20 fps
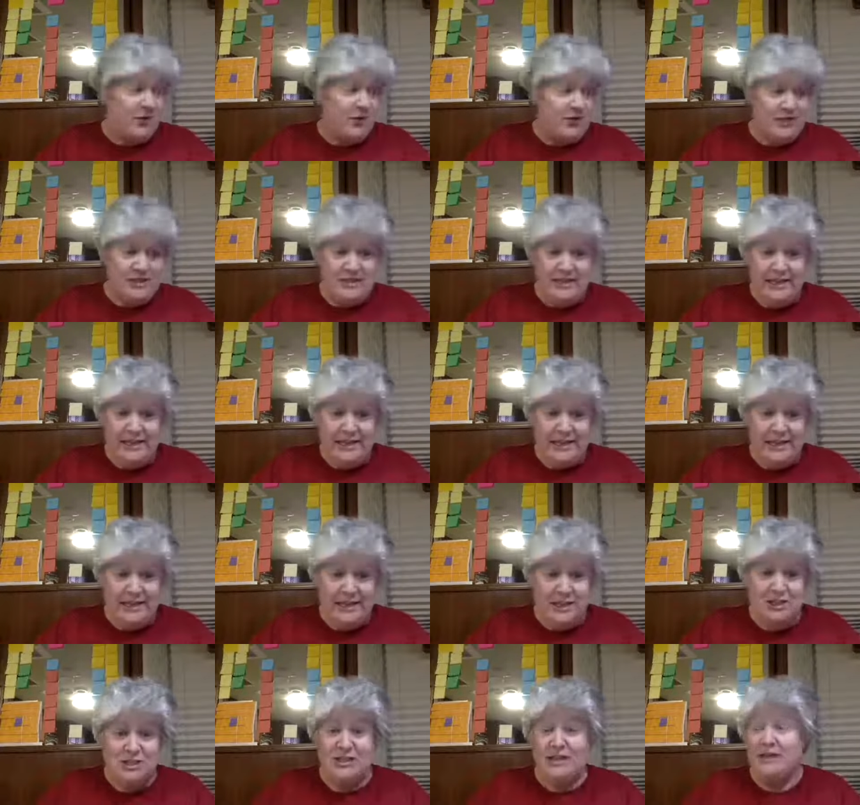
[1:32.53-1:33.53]
internet
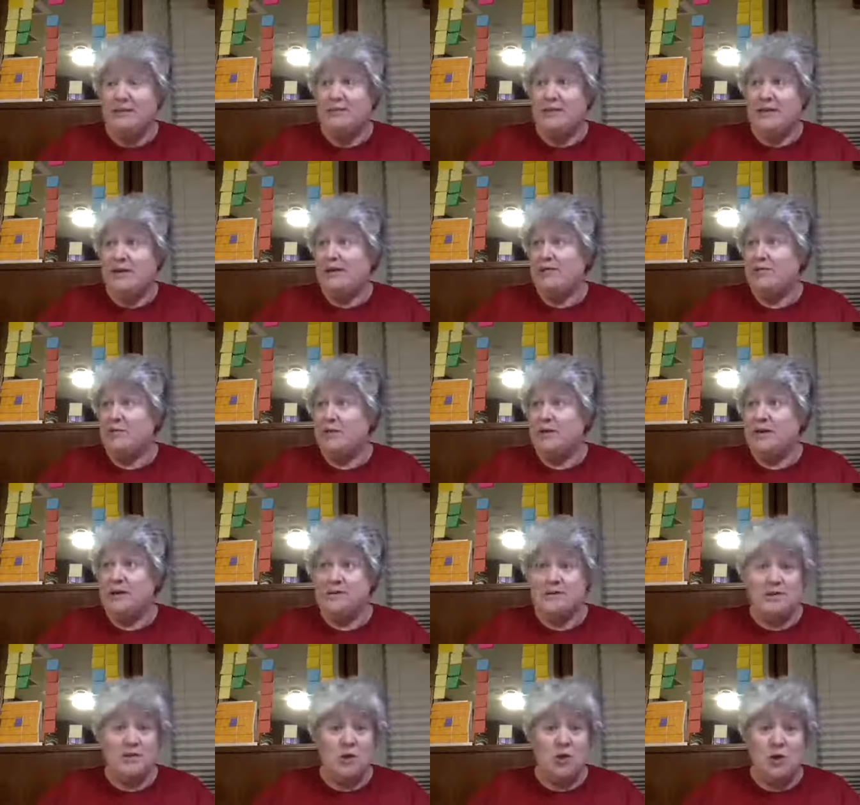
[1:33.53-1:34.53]
connection. Even when I
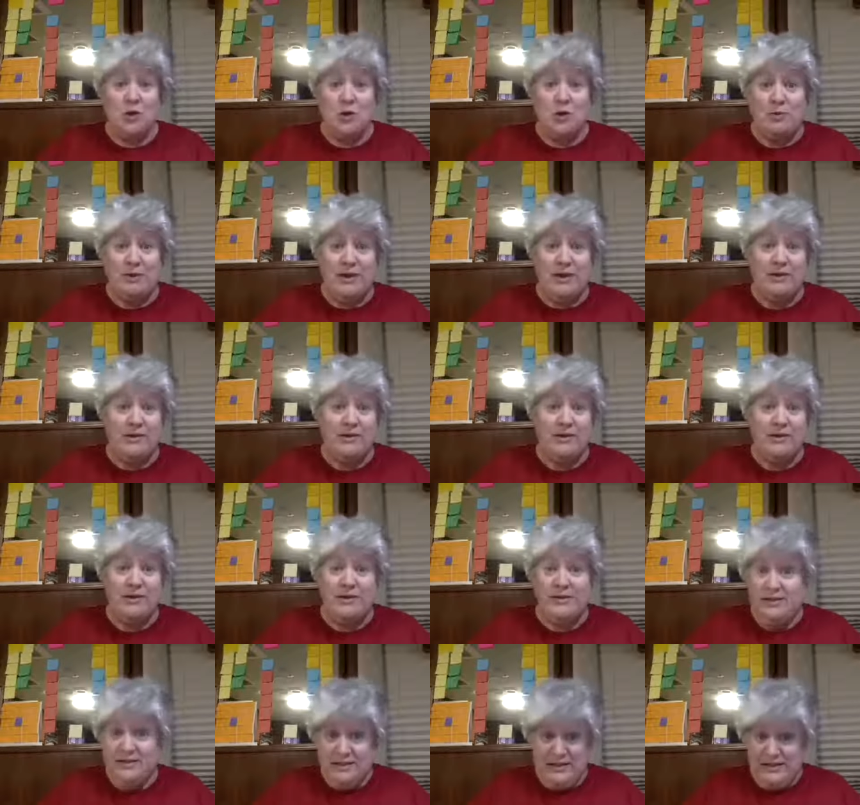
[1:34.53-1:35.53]
was in the corner bakery, the
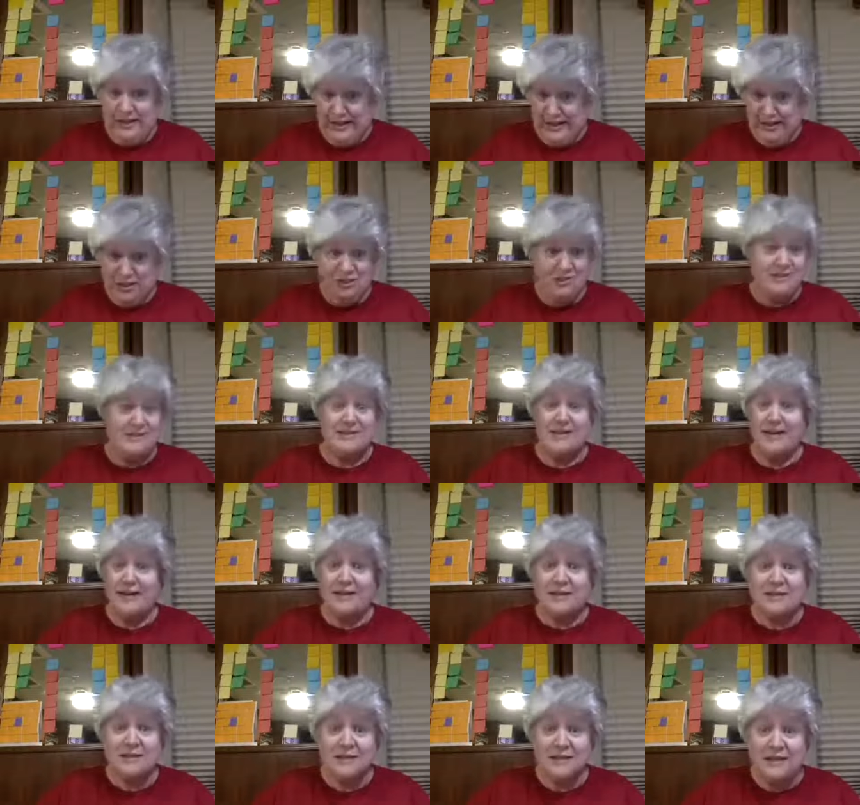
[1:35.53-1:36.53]
internet connection
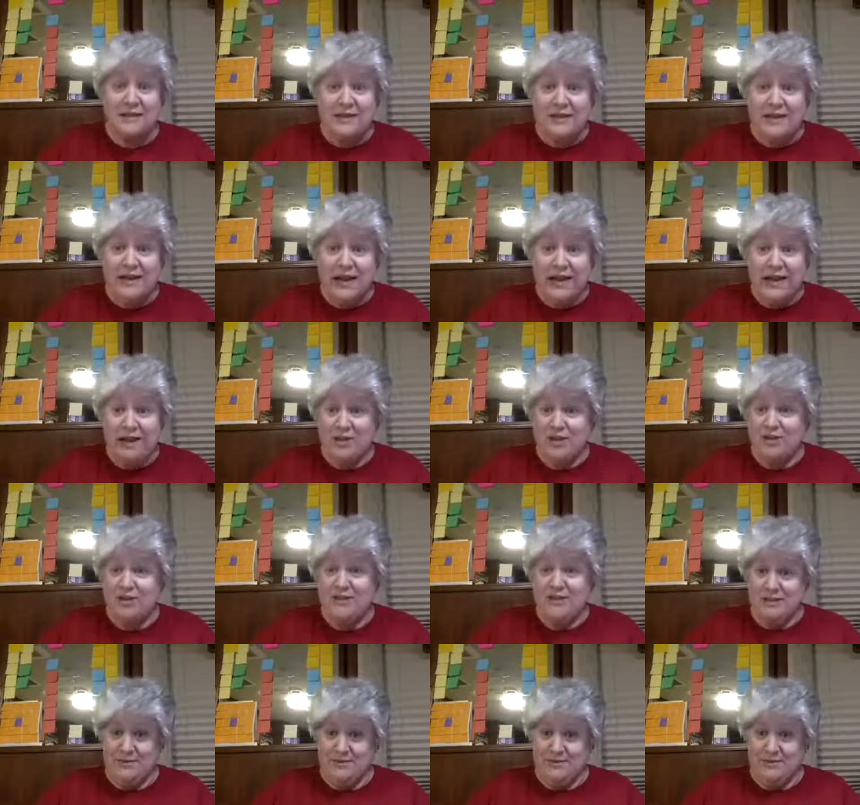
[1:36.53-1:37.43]
sucked, and trying